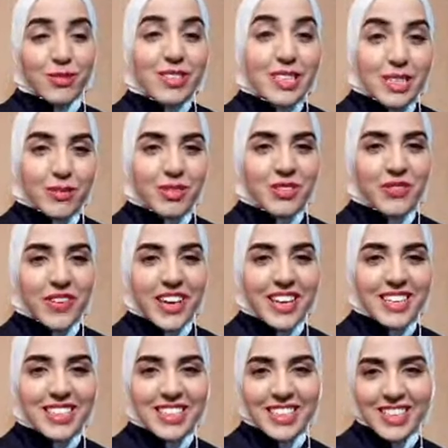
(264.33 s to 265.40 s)
Muslims
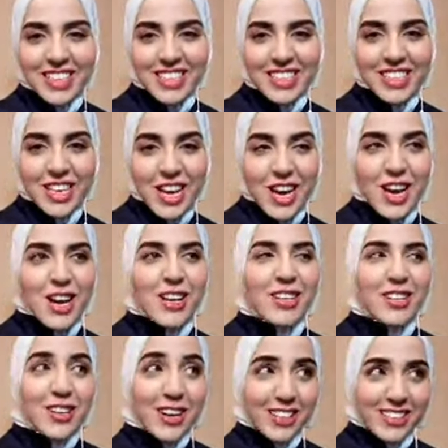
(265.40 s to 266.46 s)
face is
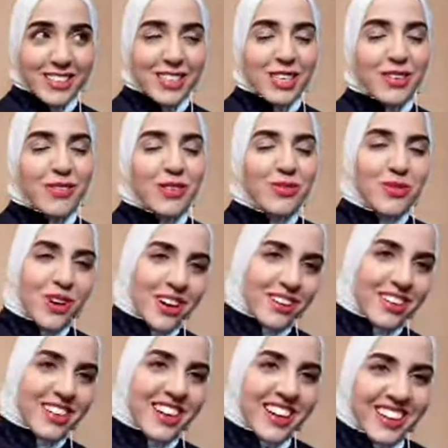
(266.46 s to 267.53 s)
not even
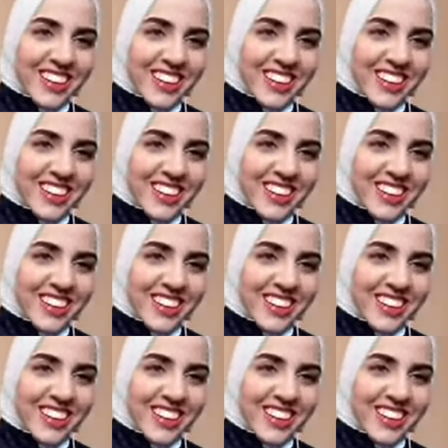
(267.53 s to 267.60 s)
water.